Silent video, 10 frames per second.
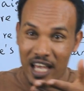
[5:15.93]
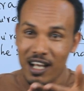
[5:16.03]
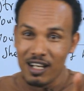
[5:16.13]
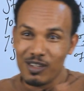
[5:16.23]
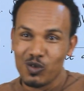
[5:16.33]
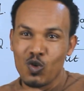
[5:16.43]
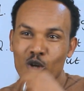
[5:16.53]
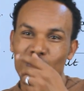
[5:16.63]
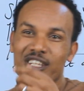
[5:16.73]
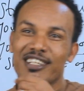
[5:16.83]
Yeah?
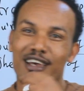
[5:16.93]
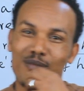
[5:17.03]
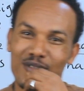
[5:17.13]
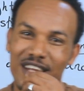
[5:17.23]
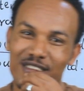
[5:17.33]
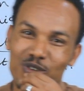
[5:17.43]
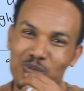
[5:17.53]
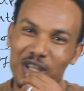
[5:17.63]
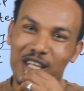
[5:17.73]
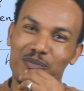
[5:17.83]
When was the time that
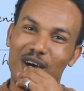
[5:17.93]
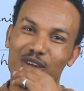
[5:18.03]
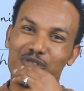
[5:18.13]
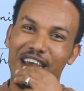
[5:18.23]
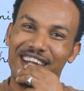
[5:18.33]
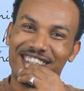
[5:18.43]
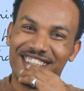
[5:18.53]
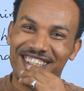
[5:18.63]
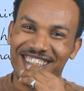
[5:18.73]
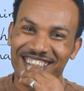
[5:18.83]
you became out of hand?